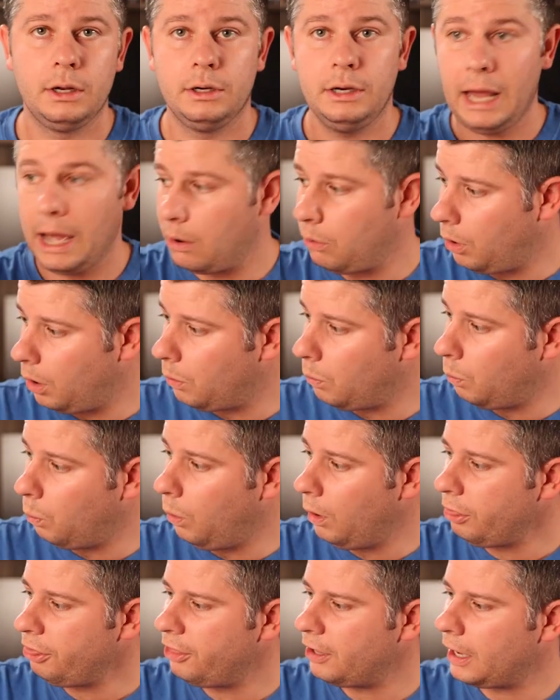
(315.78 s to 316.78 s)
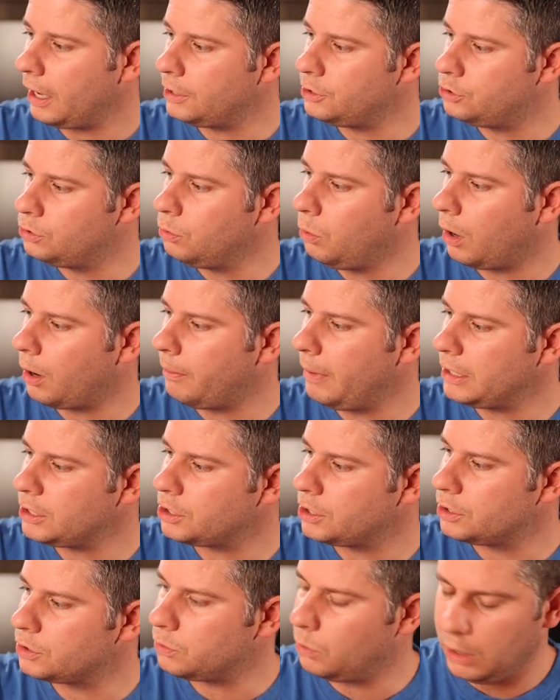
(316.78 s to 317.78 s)
Now, one thing I do want to
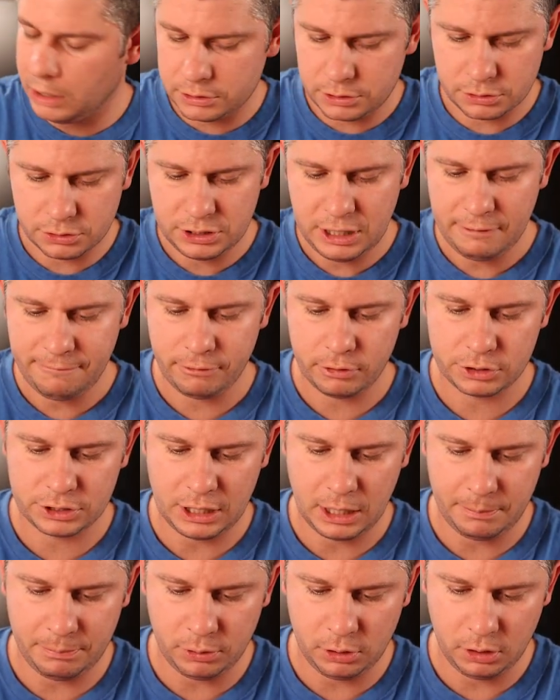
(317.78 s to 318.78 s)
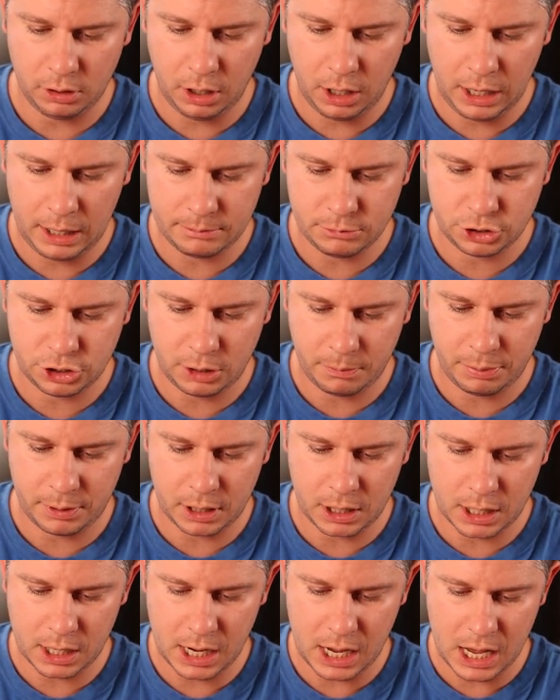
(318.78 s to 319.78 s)
mention as well. So say, for example, I'm
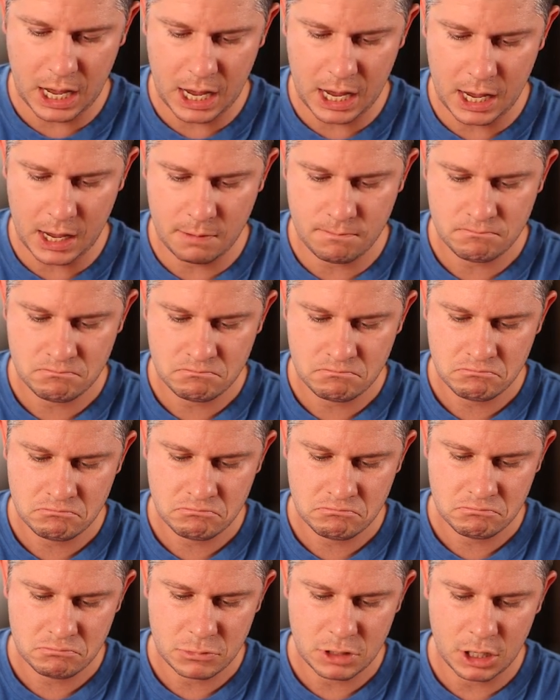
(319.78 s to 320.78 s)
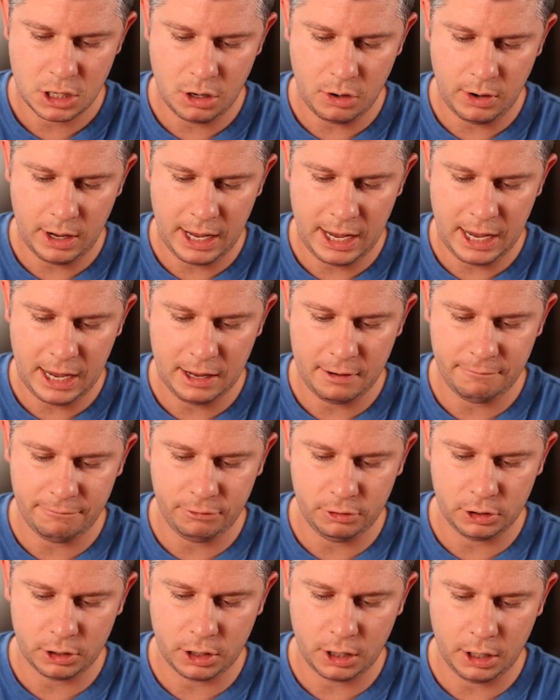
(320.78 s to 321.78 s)
shipping a guy, you know, a
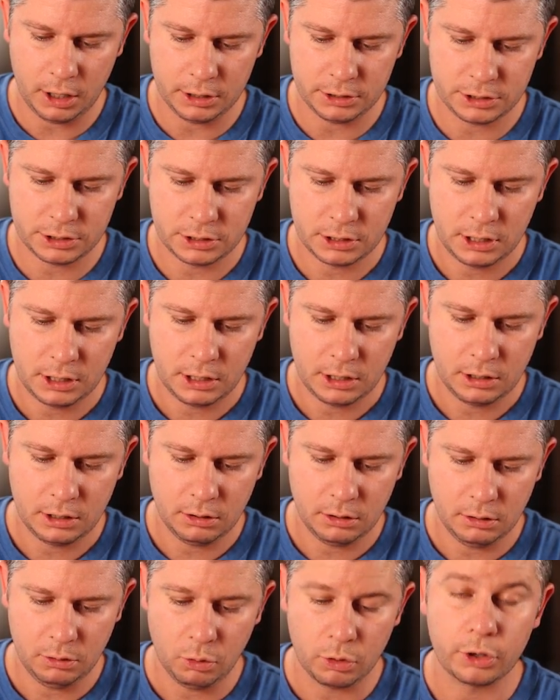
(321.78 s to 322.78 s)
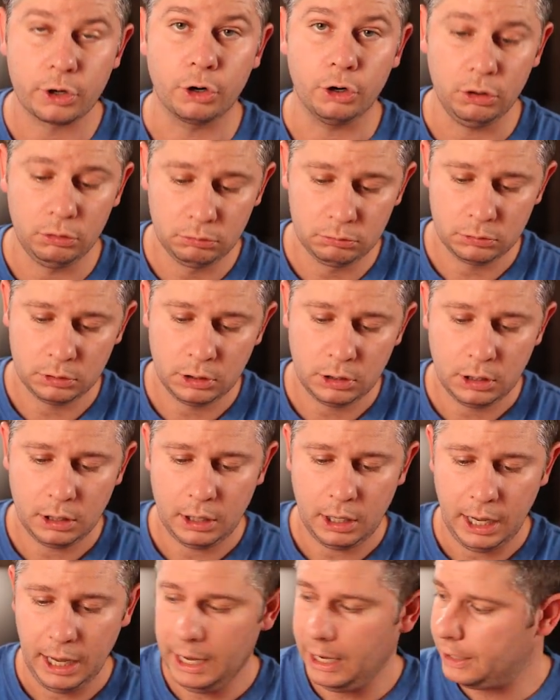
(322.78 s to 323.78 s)
handful of cards, or girl,
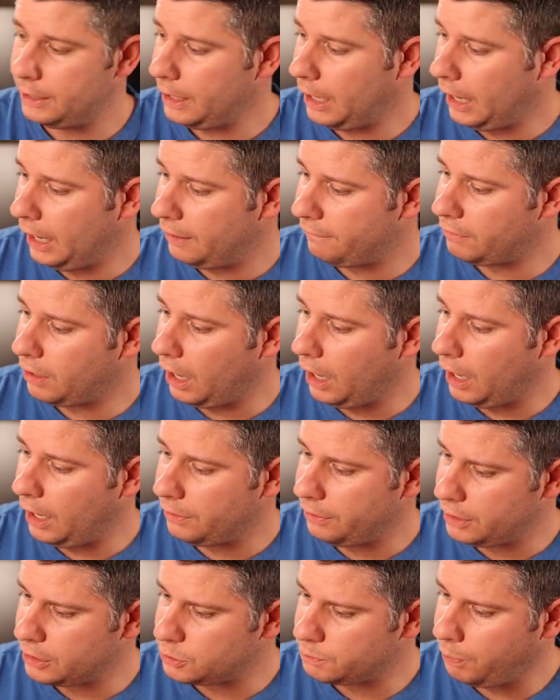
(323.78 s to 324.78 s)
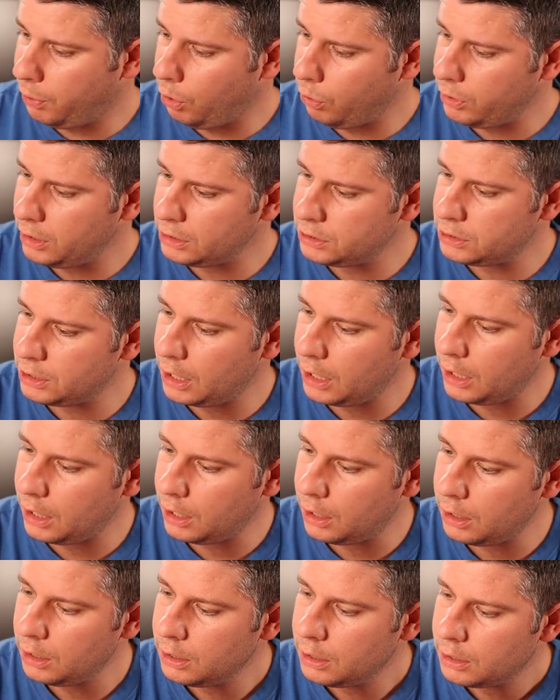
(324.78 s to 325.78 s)
and I've got this
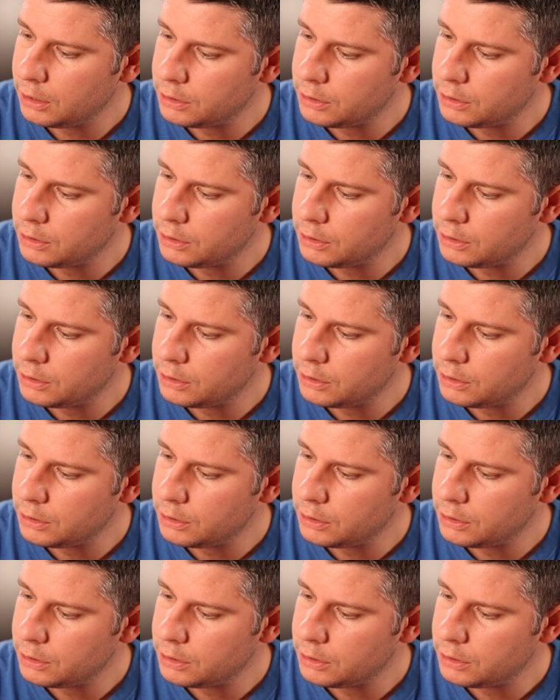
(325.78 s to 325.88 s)
Ponyta,